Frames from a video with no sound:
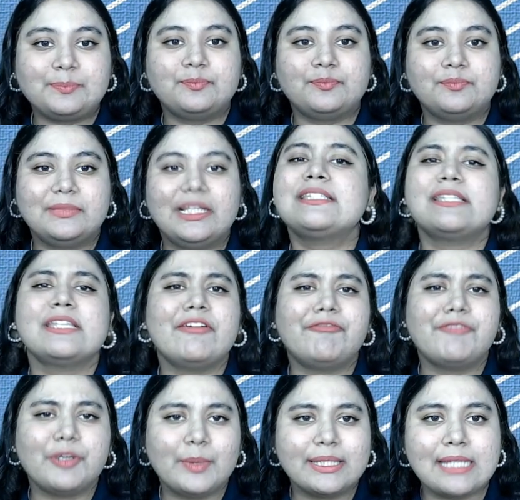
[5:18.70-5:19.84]
Let's see a
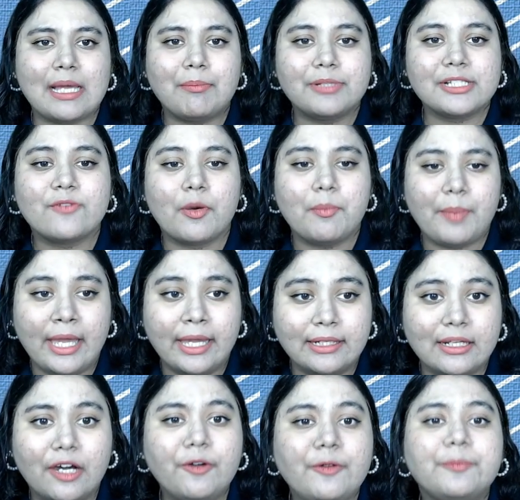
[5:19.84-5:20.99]
few examples for 100
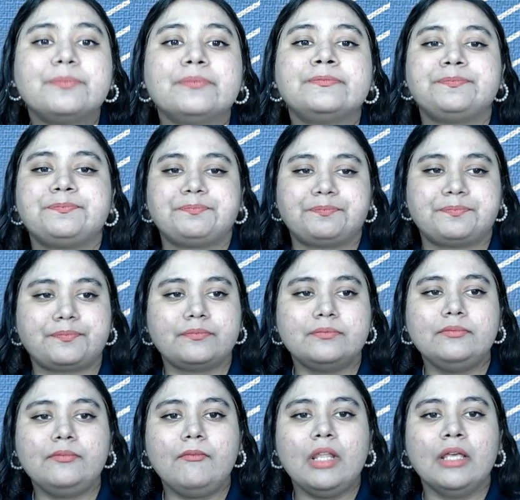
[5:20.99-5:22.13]
now.
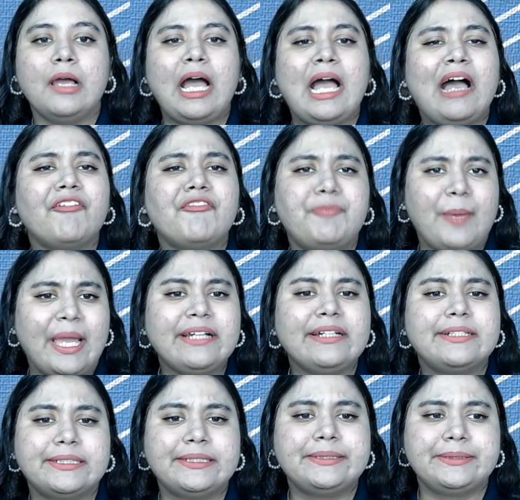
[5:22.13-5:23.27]
I have 100.
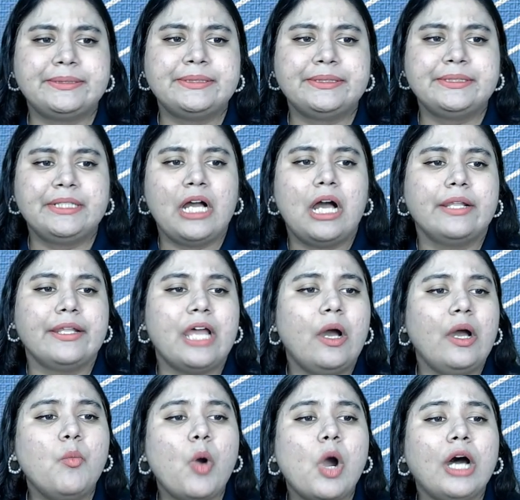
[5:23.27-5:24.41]
Now I
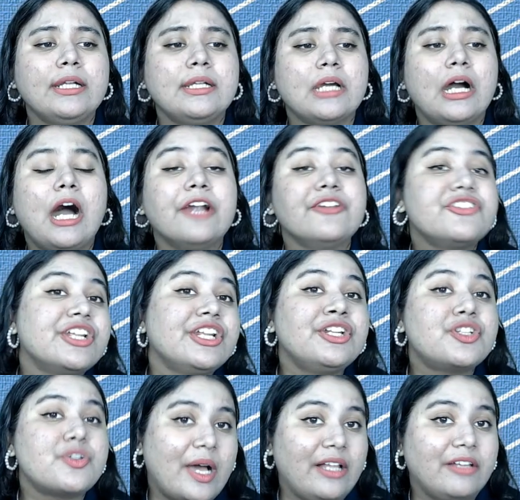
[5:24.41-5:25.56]
want
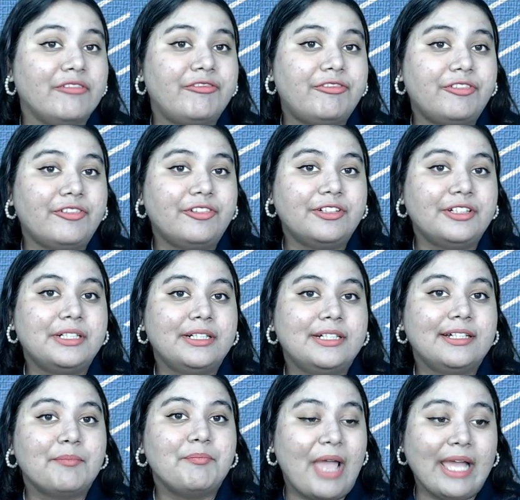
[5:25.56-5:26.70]
112.
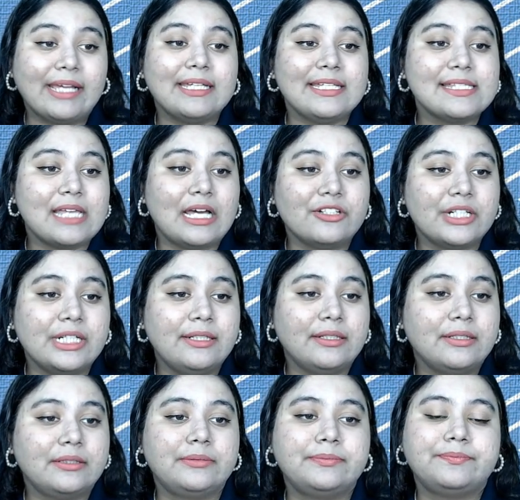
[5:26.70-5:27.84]
100 is 100.
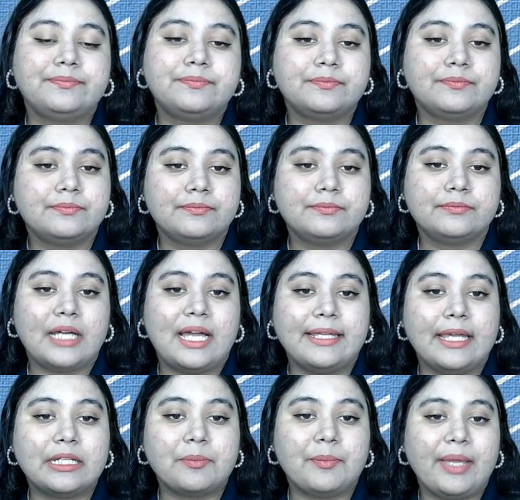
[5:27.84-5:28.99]
I get
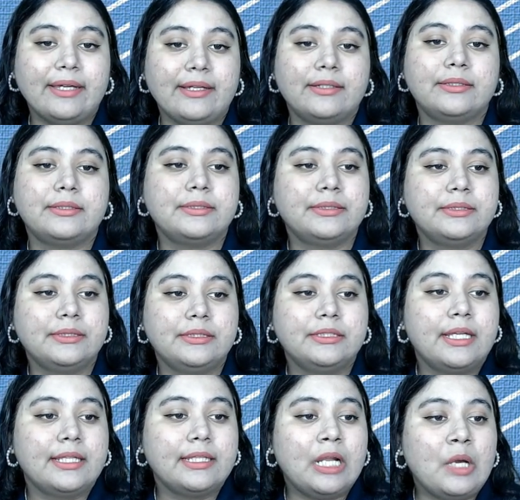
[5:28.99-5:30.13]
a 100.
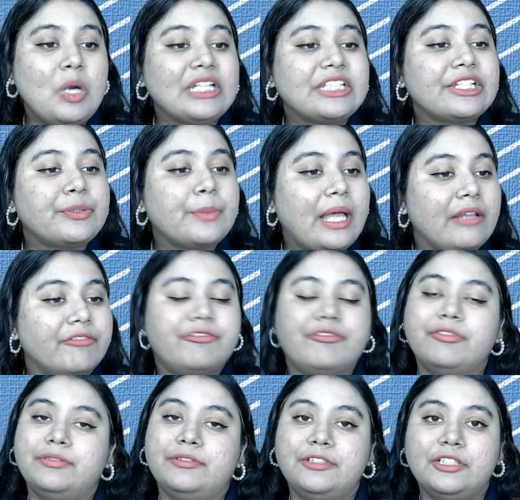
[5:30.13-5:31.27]
Then I want a 12.
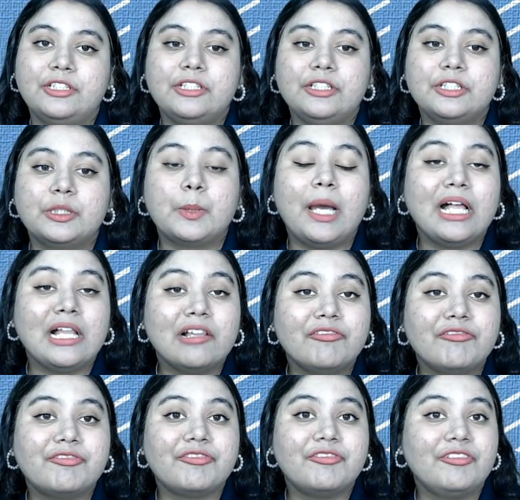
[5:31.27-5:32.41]

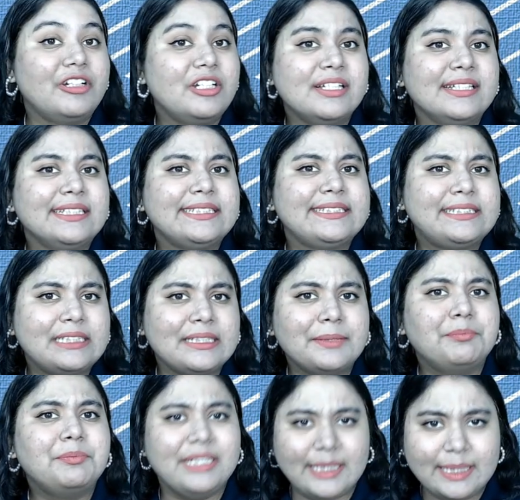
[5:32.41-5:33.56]
12
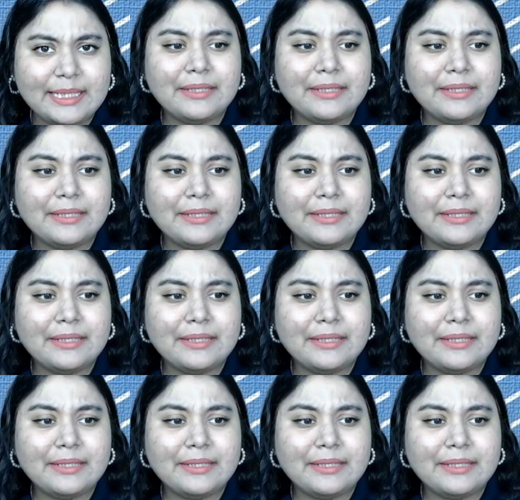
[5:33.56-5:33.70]
shib e,